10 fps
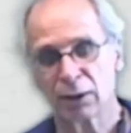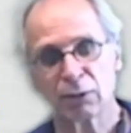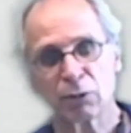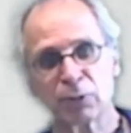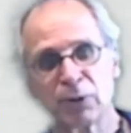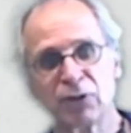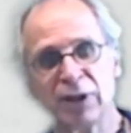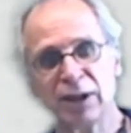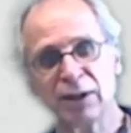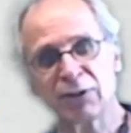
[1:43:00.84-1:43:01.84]
what we
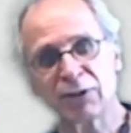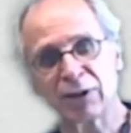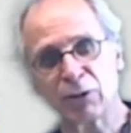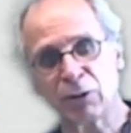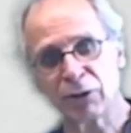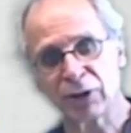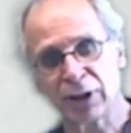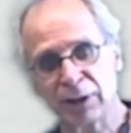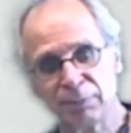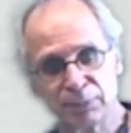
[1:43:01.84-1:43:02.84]
see is that all
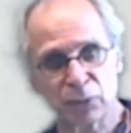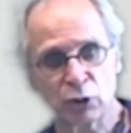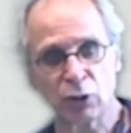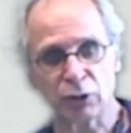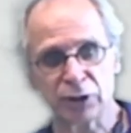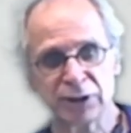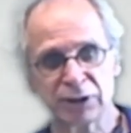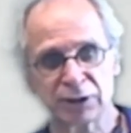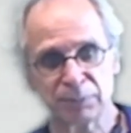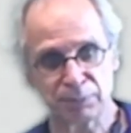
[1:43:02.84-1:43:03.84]
the noise